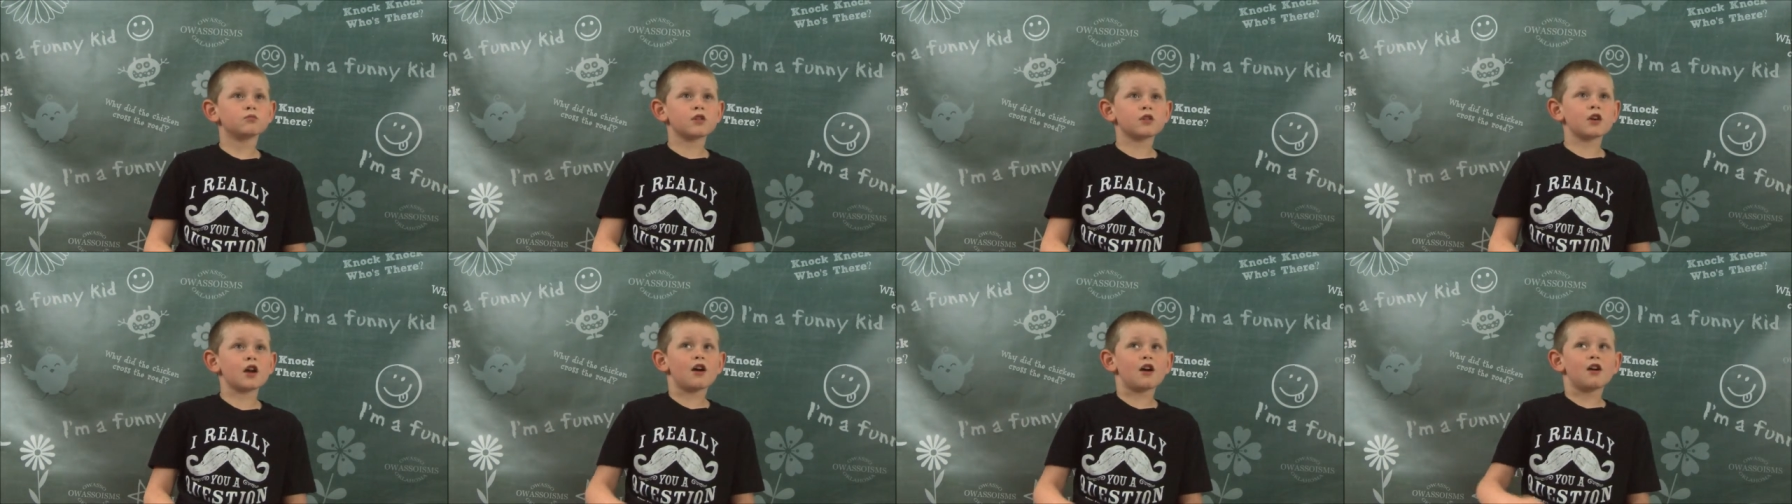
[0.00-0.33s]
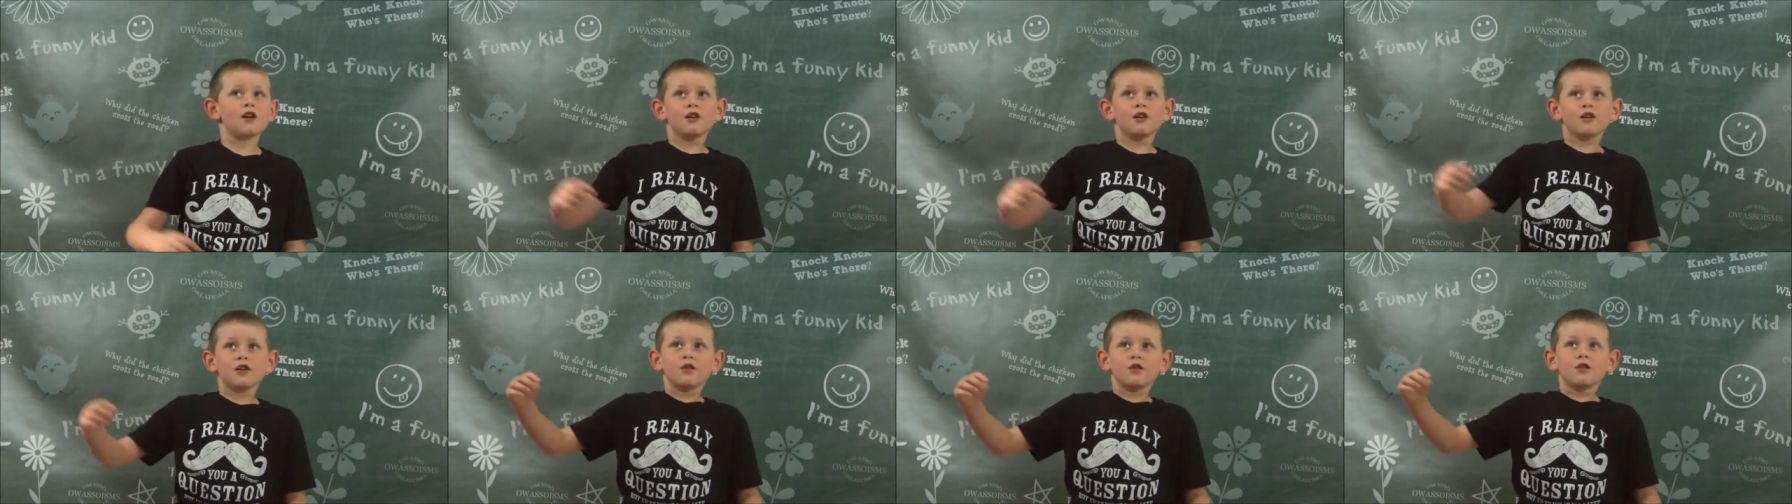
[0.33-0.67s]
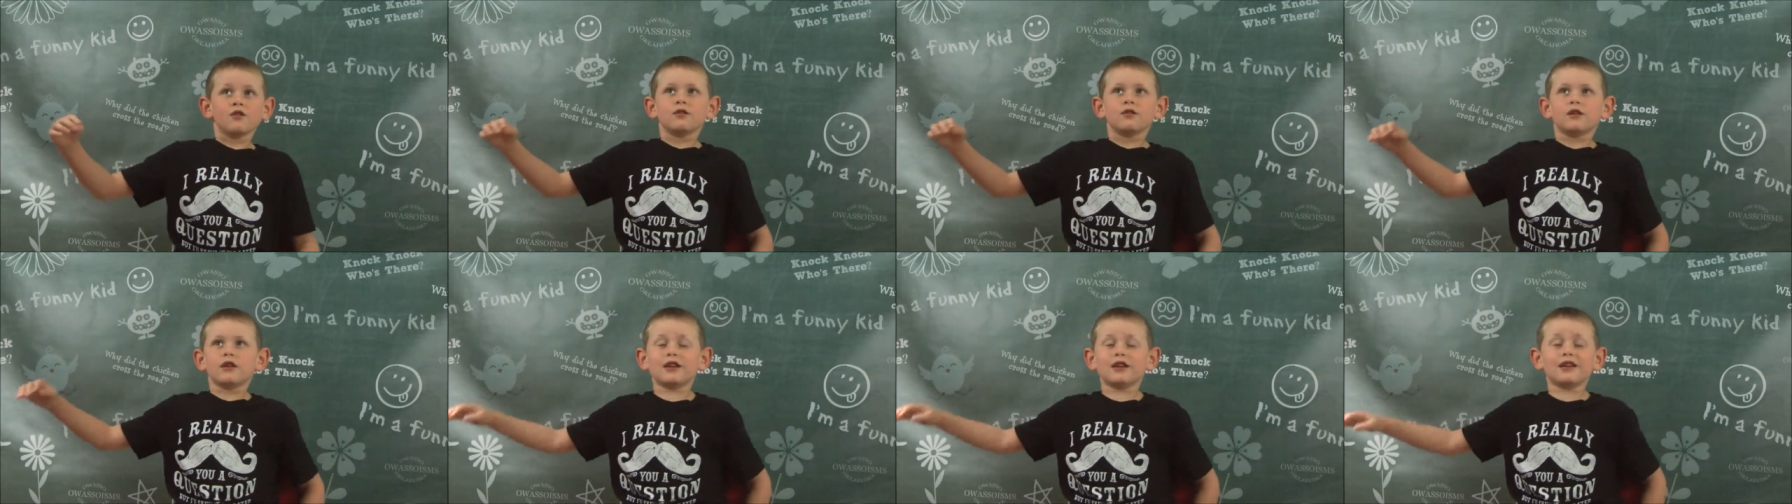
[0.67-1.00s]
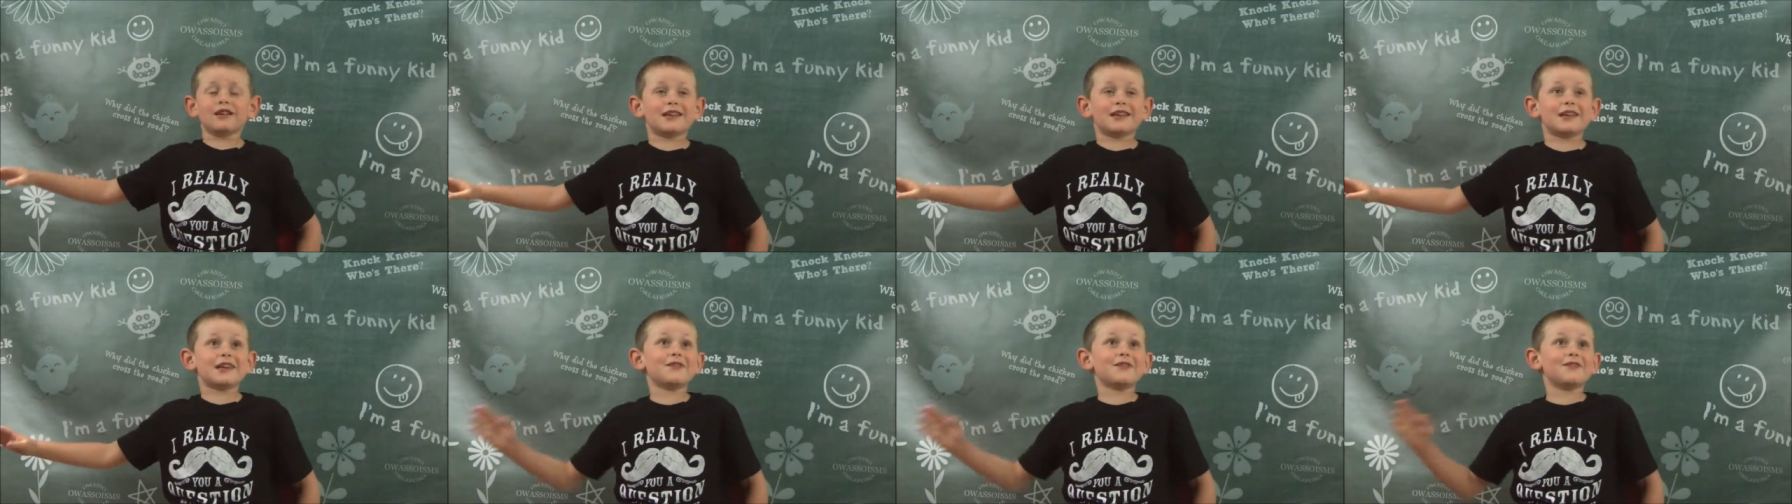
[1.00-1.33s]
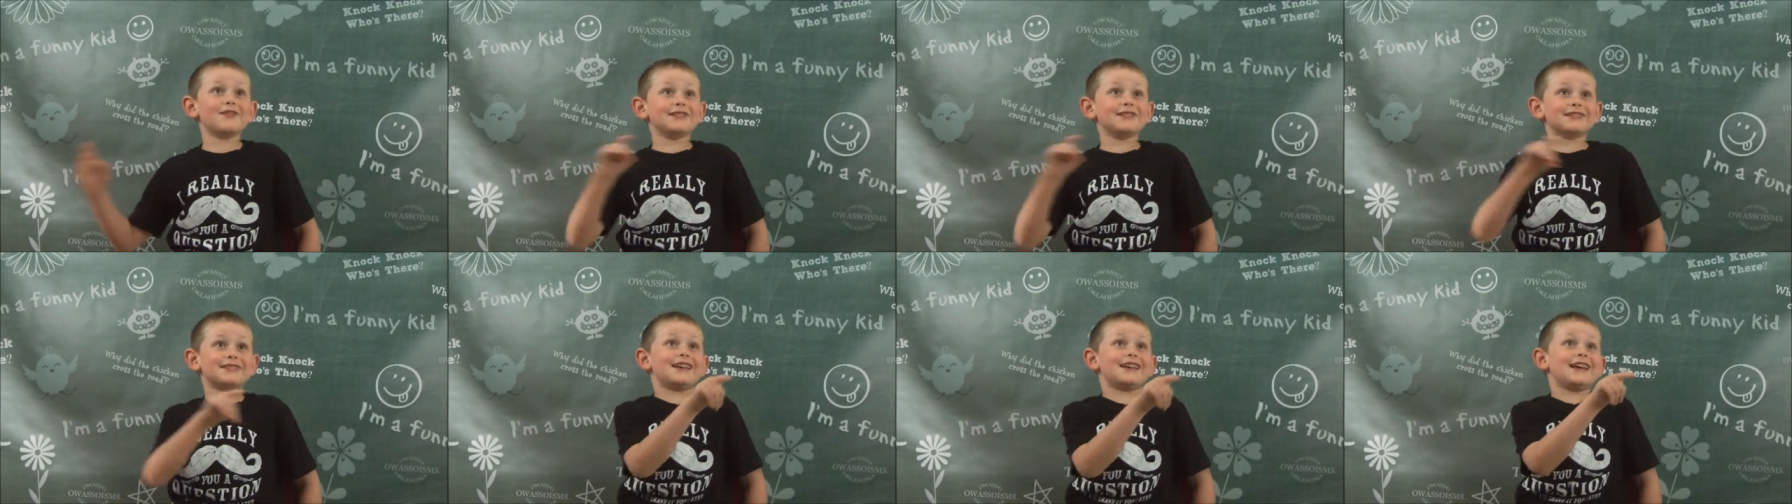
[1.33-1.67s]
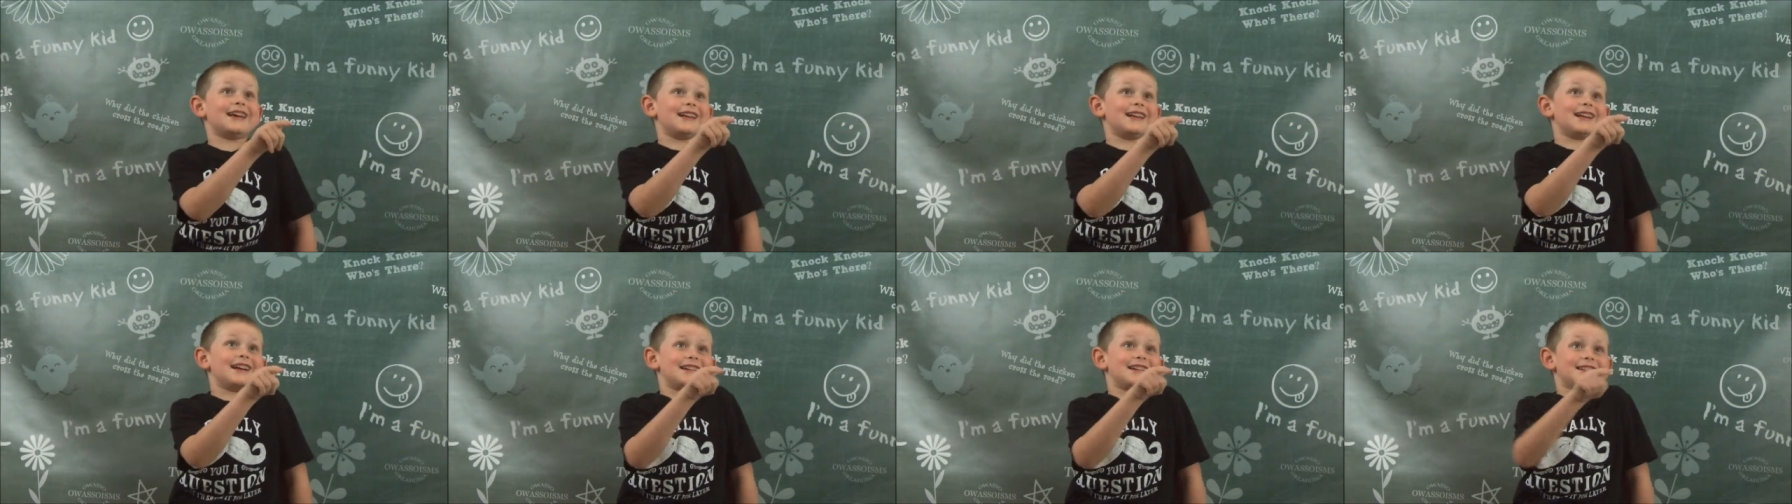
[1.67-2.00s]
they? Yeah, and even
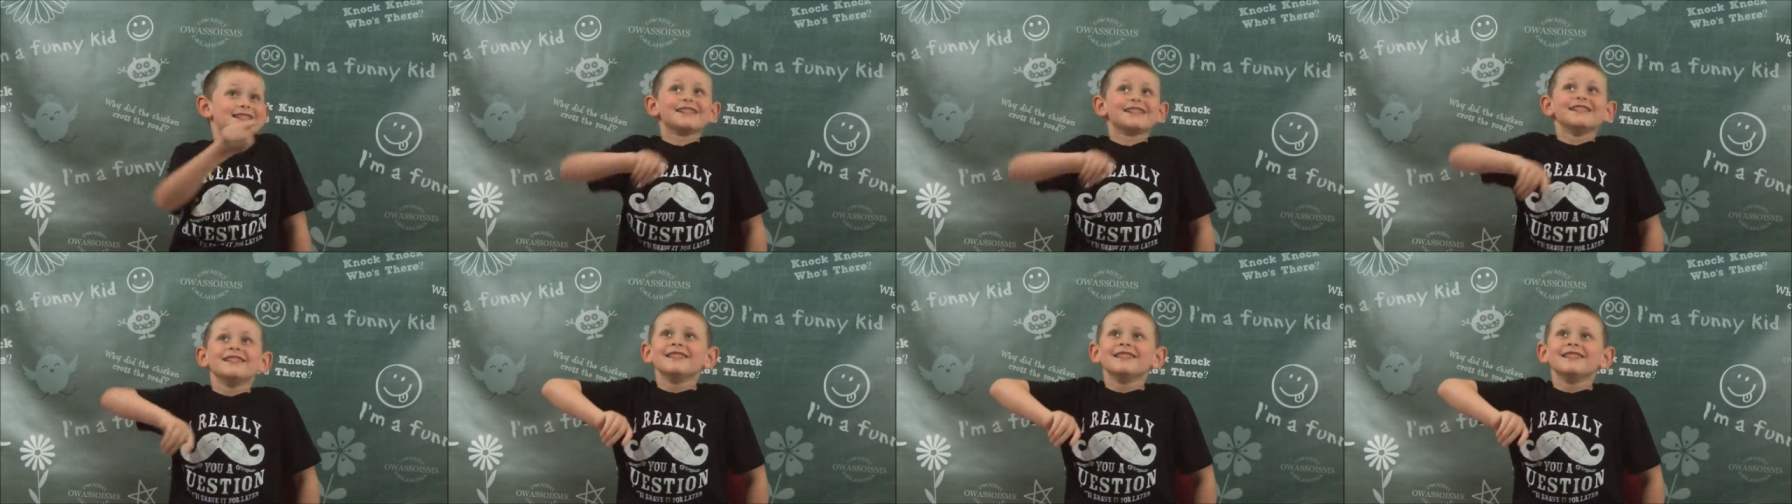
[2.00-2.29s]
cheetahs,